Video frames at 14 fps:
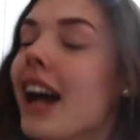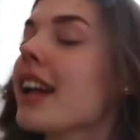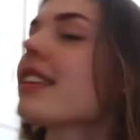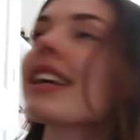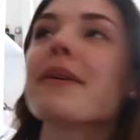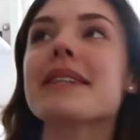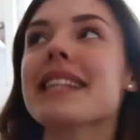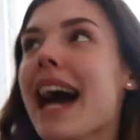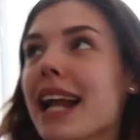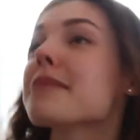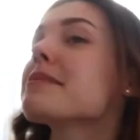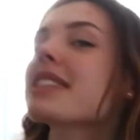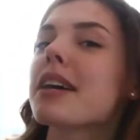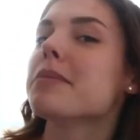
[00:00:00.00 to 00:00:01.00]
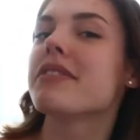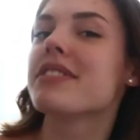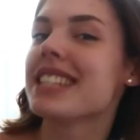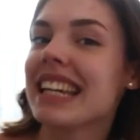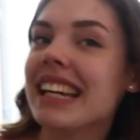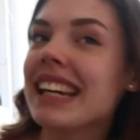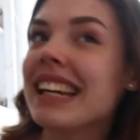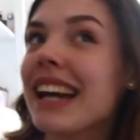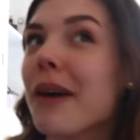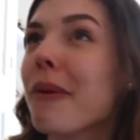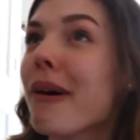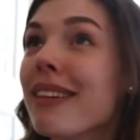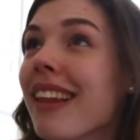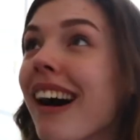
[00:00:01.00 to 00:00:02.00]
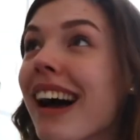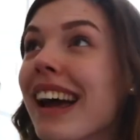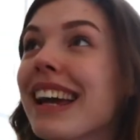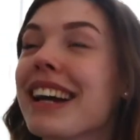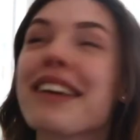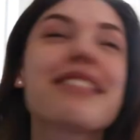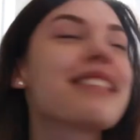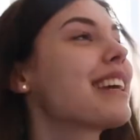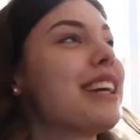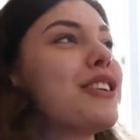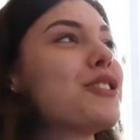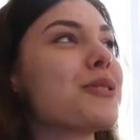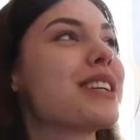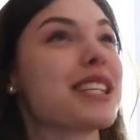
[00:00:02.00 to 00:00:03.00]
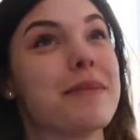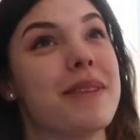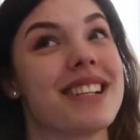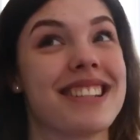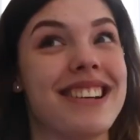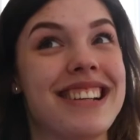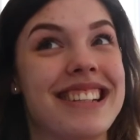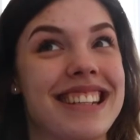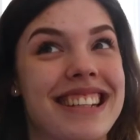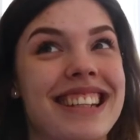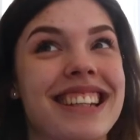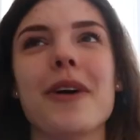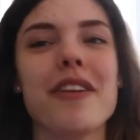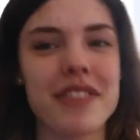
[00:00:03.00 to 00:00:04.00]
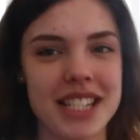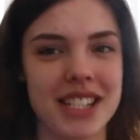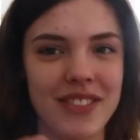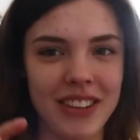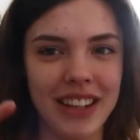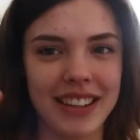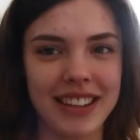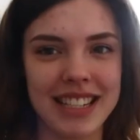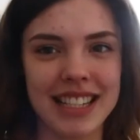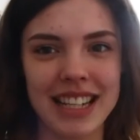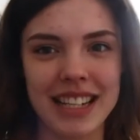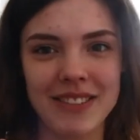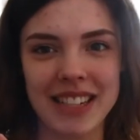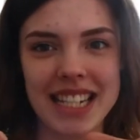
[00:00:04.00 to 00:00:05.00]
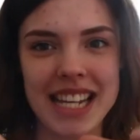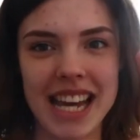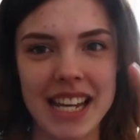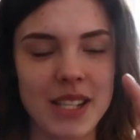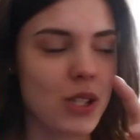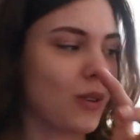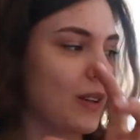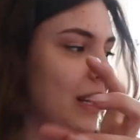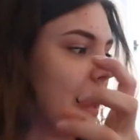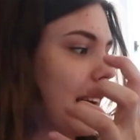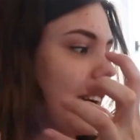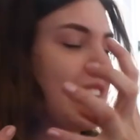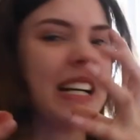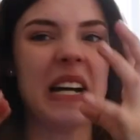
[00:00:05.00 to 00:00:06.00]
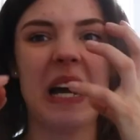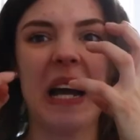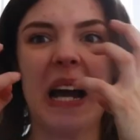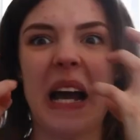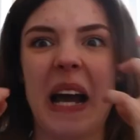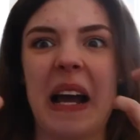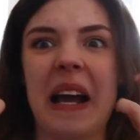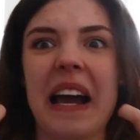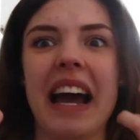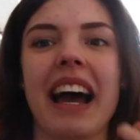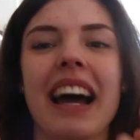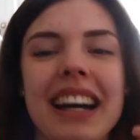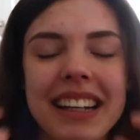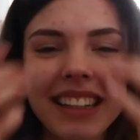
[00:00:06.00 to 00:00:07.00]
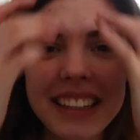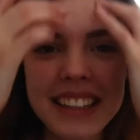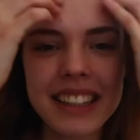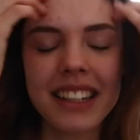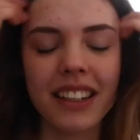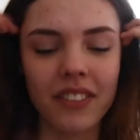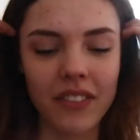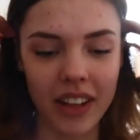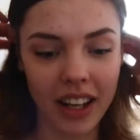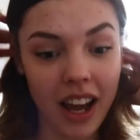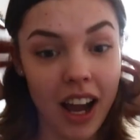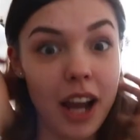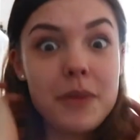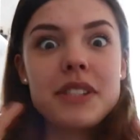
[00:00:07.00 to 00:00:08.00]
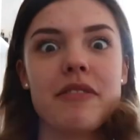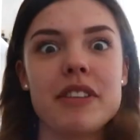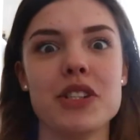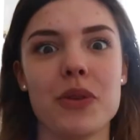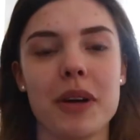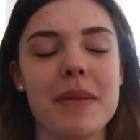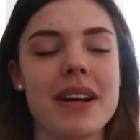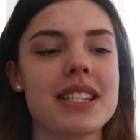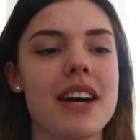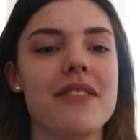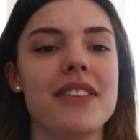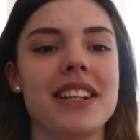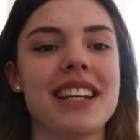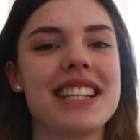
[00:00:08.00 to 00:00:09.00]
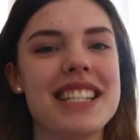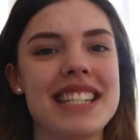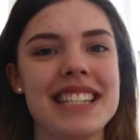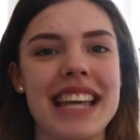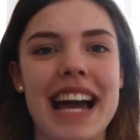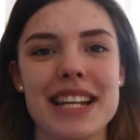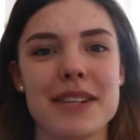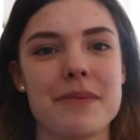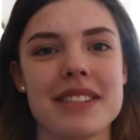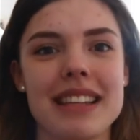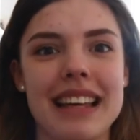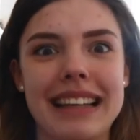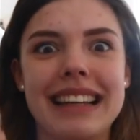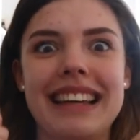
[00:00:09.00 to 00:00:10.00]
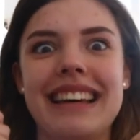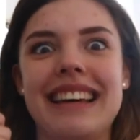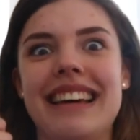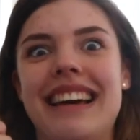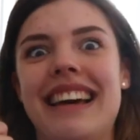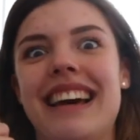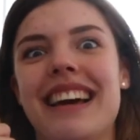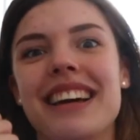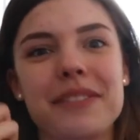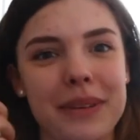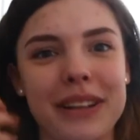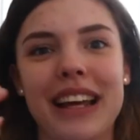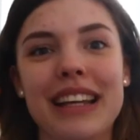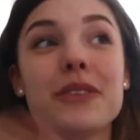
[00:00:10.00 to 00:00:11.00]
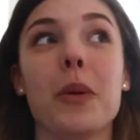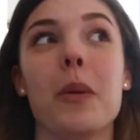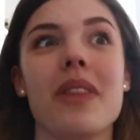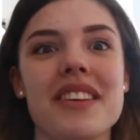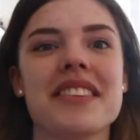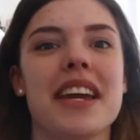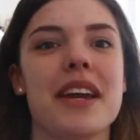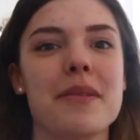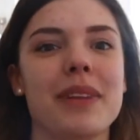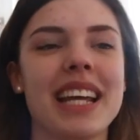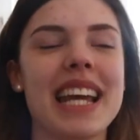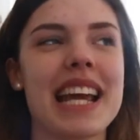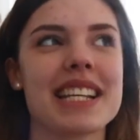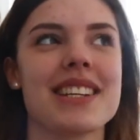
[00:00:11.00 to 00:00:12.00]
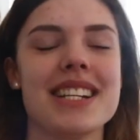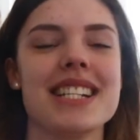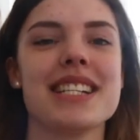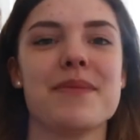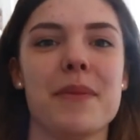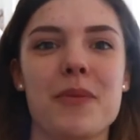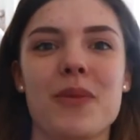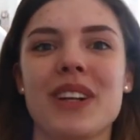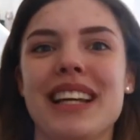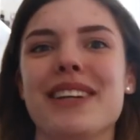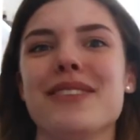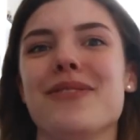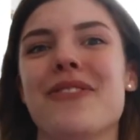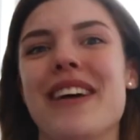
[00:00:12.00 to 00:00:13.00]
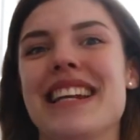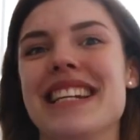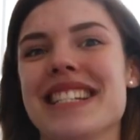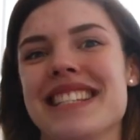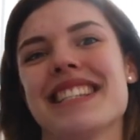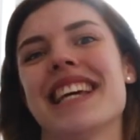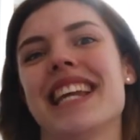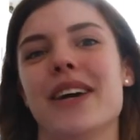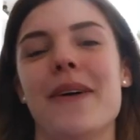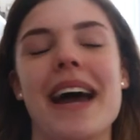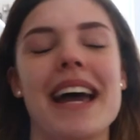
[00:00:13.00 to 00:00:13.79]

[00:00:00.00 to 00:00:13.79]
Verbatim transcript: I don't think it was Adam's cup of tea. I won't lie. I don't think he enjoyed it as much as I did. Whenever it's something like that's like really tense or really like... Ah! That like I was enjoying myself, and you could just see Adam was like ah, but like not the same like excited, but more like when is this gonna